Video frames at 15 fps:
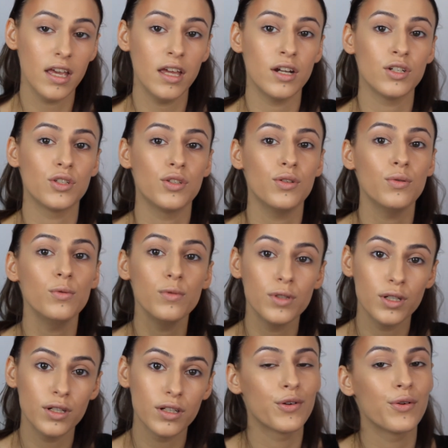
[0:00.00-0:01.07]
in a suit.
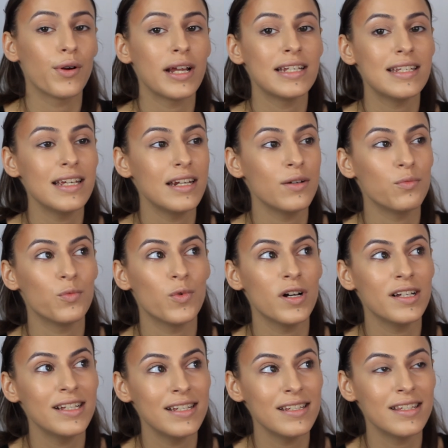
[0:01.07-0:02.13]
Granted, it
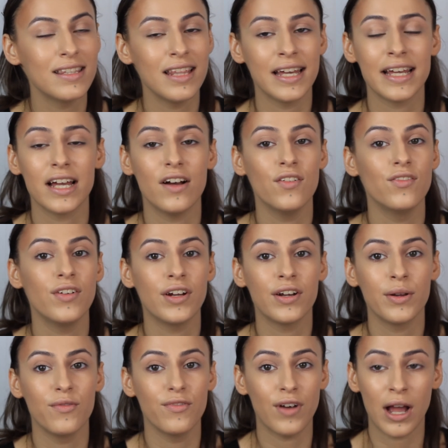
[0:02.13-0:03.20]
was like a
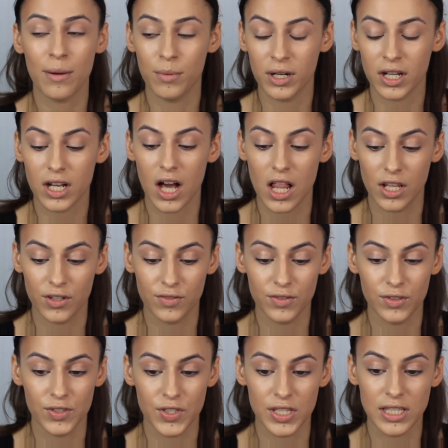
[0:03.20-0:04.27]
very vibrant,
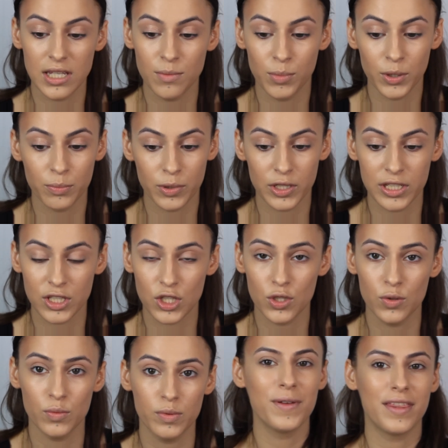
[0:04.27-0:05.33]
colorful zebra print
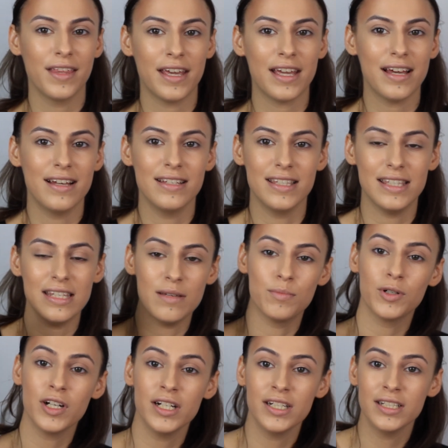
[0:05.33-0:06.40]
suit with like a
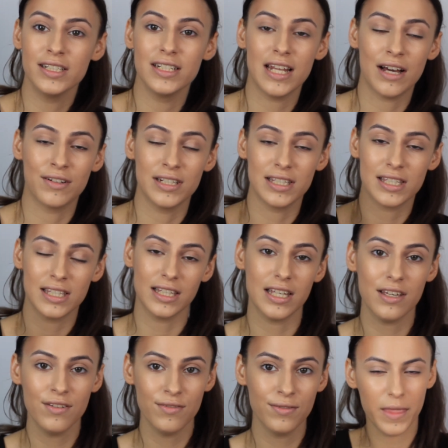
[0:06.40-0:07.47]
zebra down his
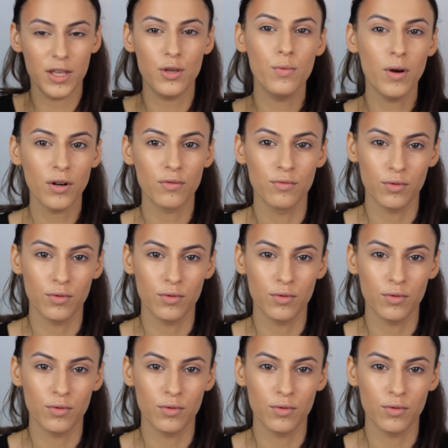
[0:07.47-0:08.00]
sleeve. You are